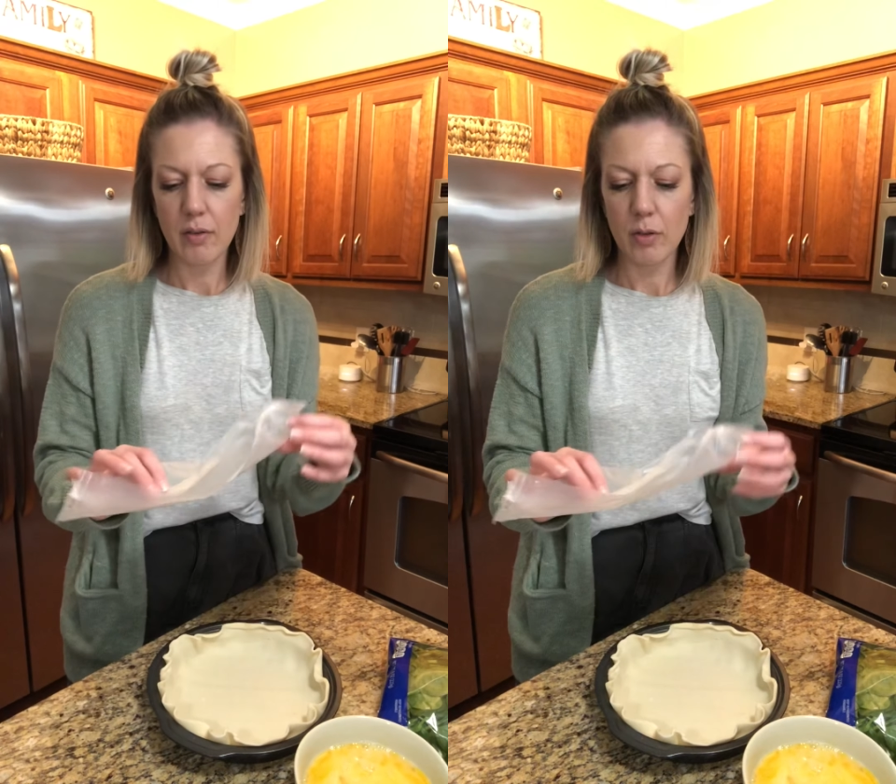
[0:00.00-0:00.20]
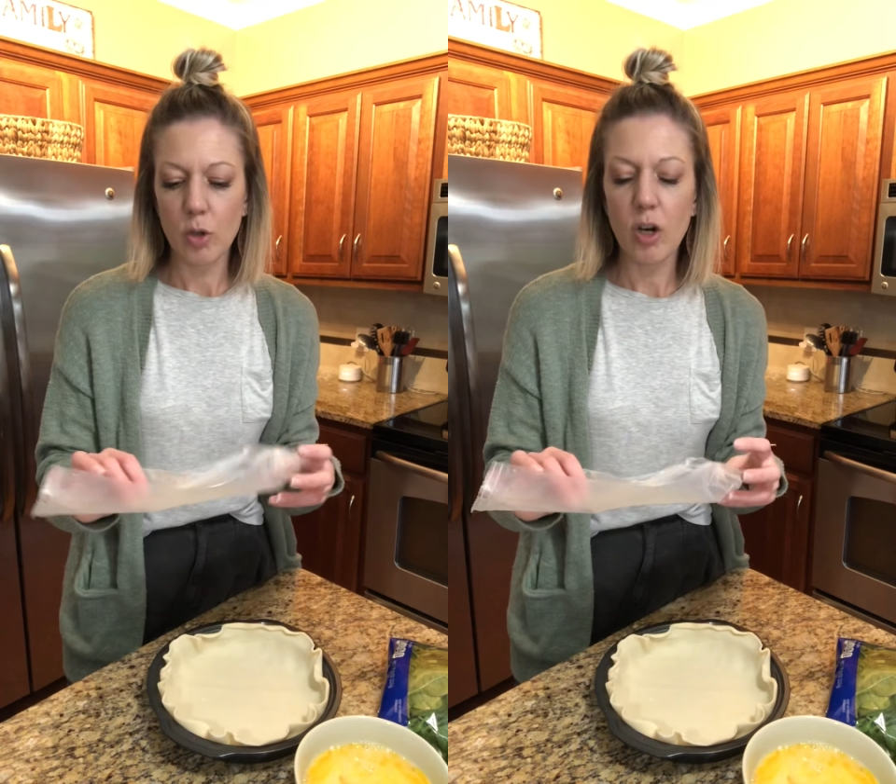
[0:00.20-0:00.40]

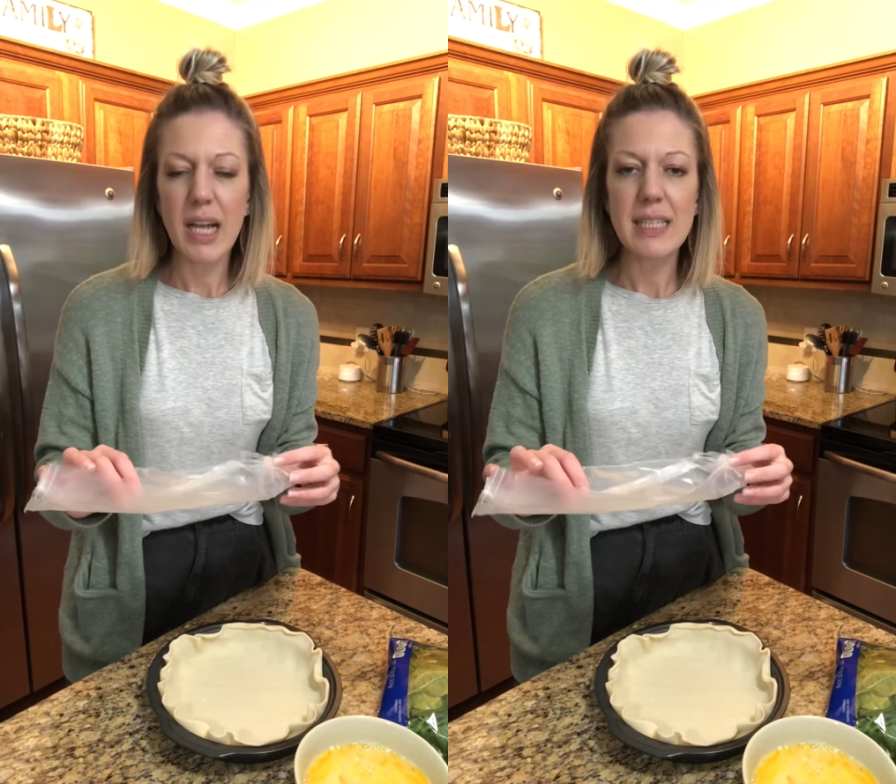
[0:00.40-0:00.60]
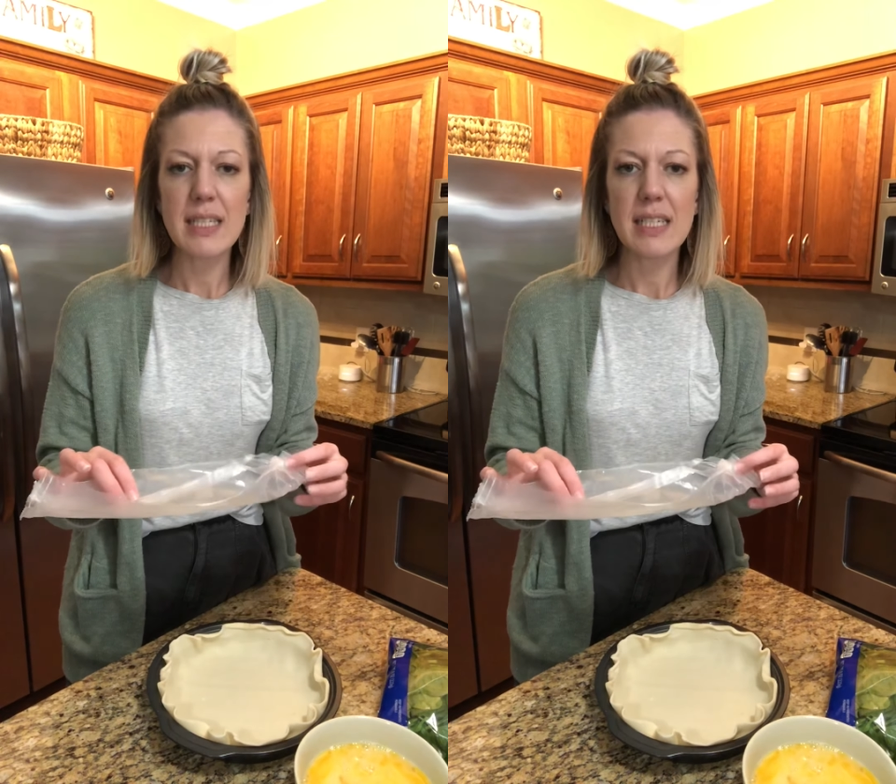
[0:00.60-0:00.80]

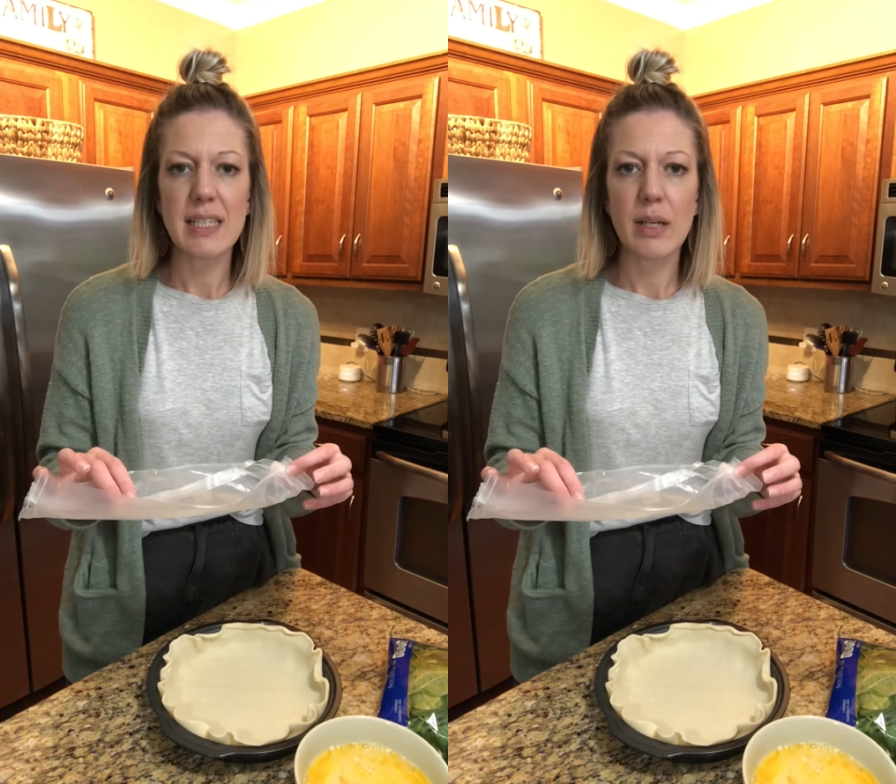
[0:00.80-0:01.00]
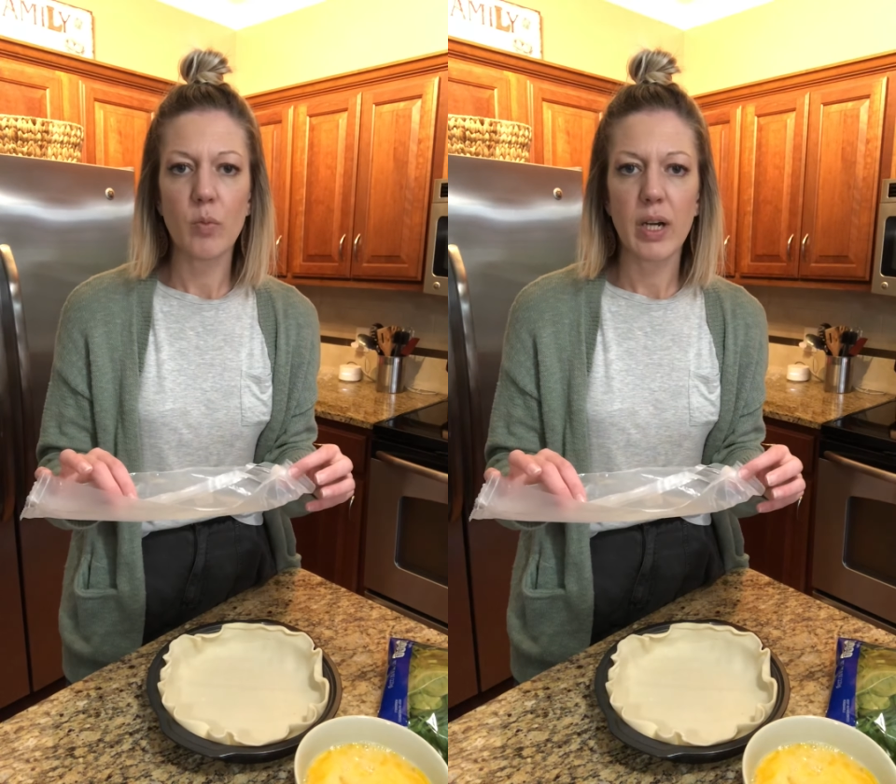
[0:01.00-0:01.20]
crust is
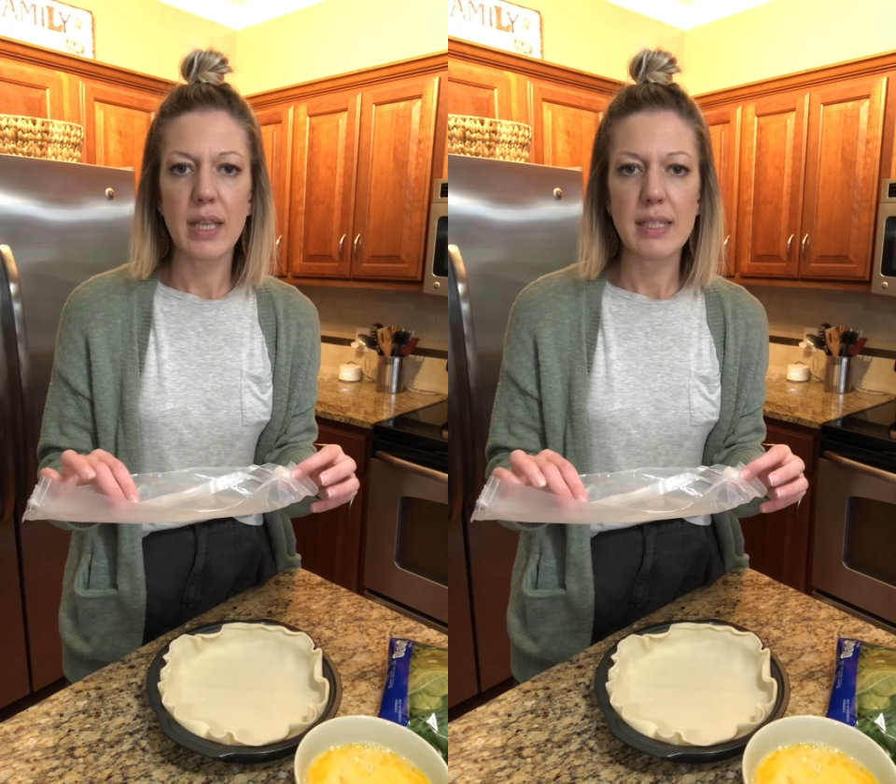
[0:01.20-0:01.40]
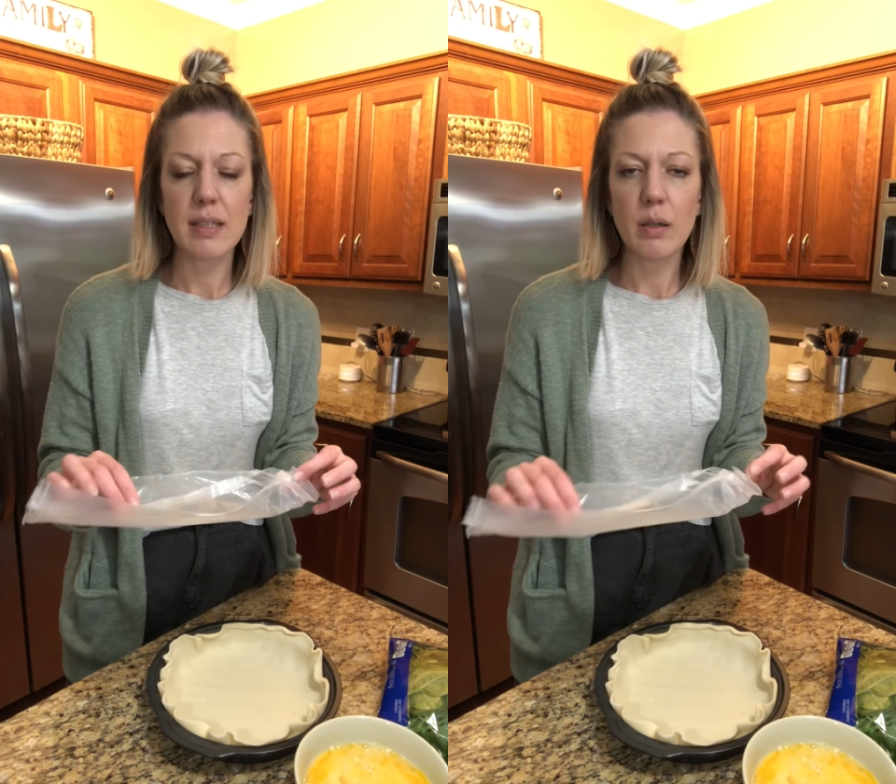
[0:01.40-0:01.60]
in one of
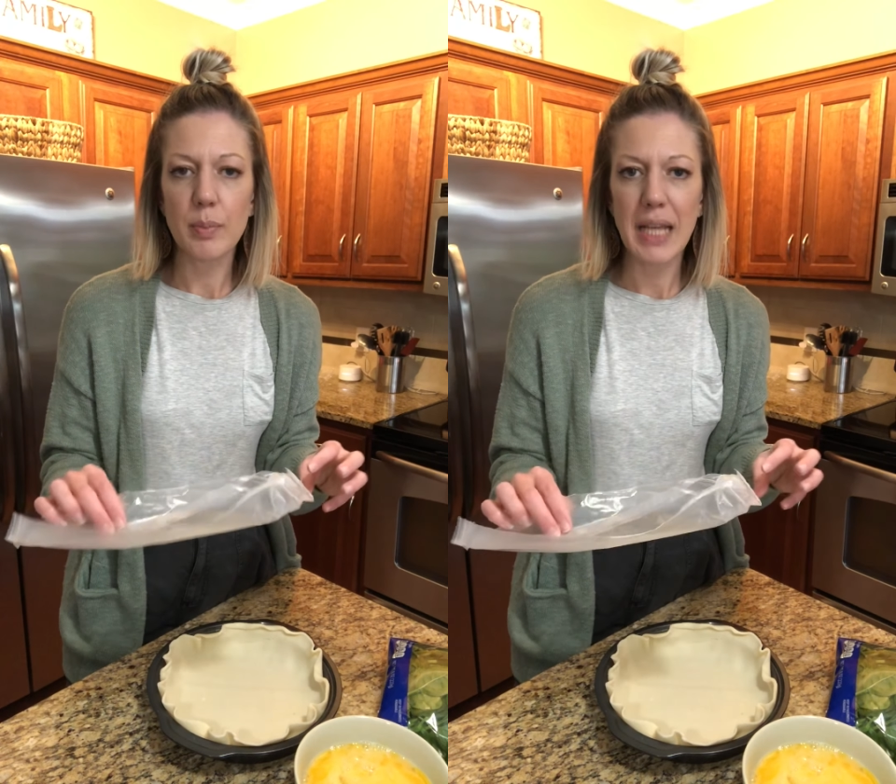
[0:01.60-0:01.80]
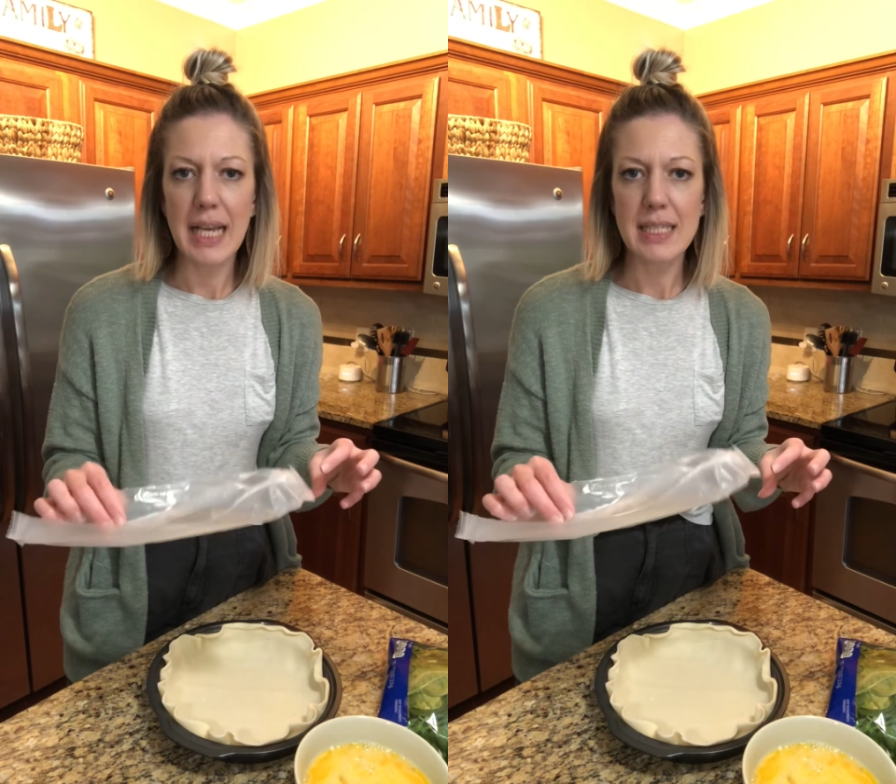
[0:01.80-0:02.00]
these little
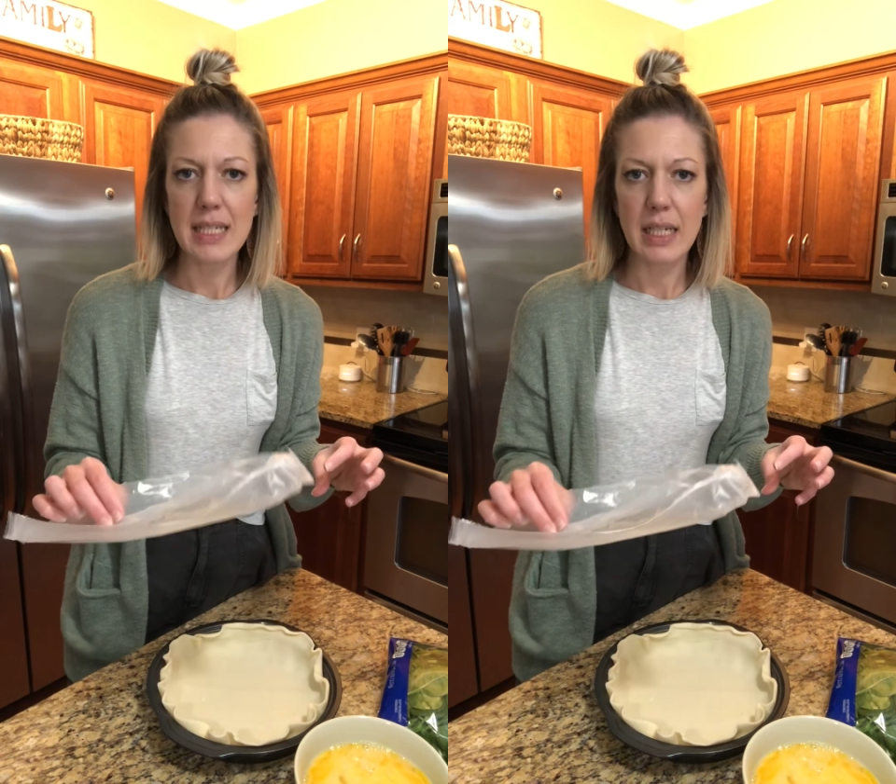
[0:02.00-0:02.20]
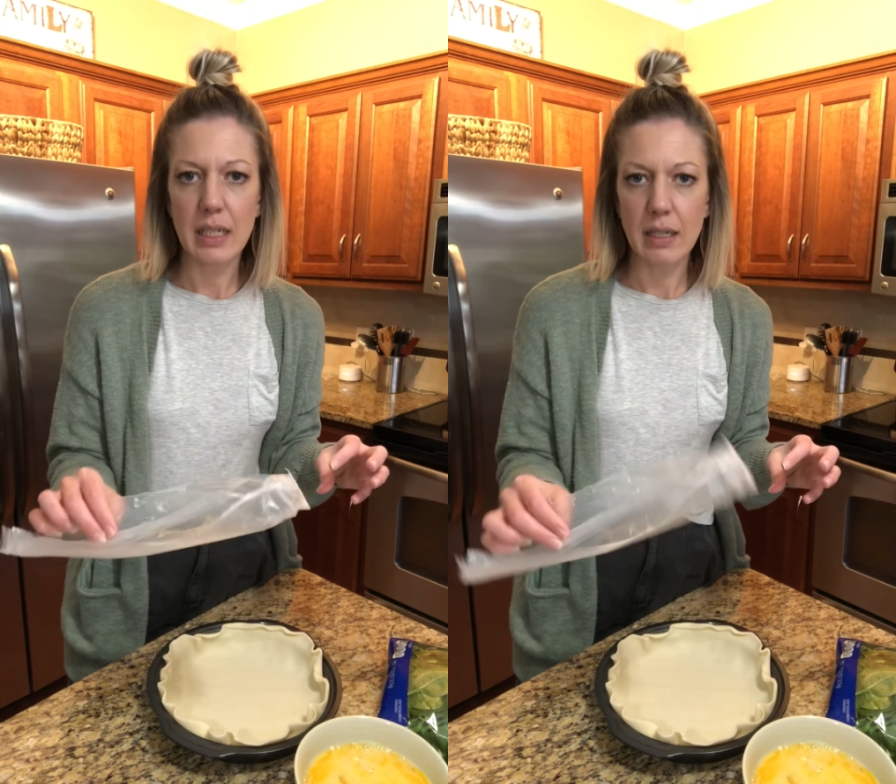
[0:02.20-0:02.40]

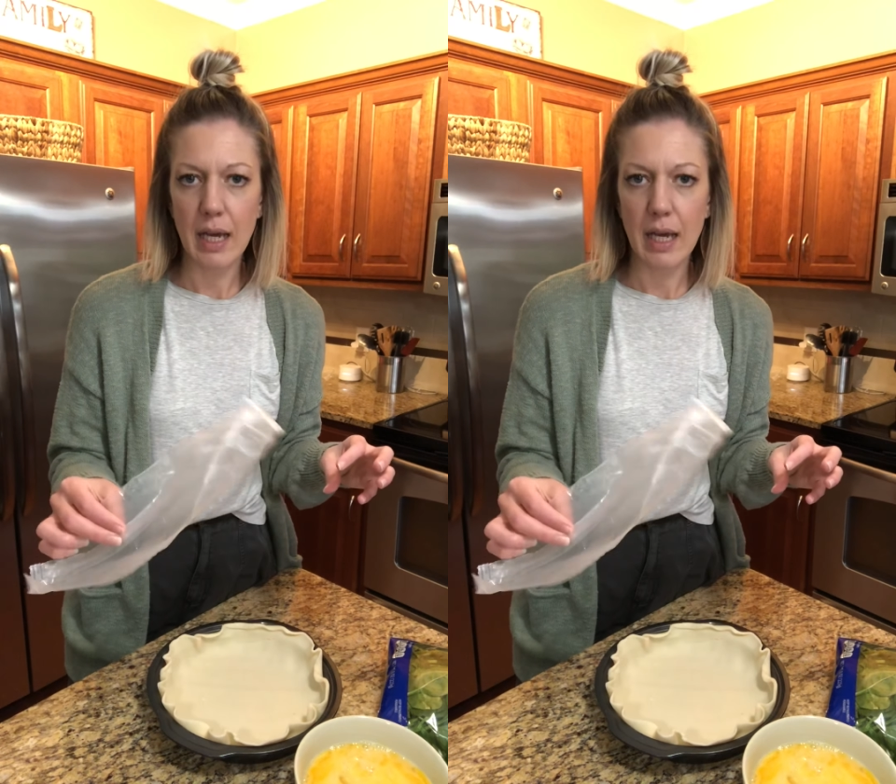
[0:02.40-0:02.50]
plastic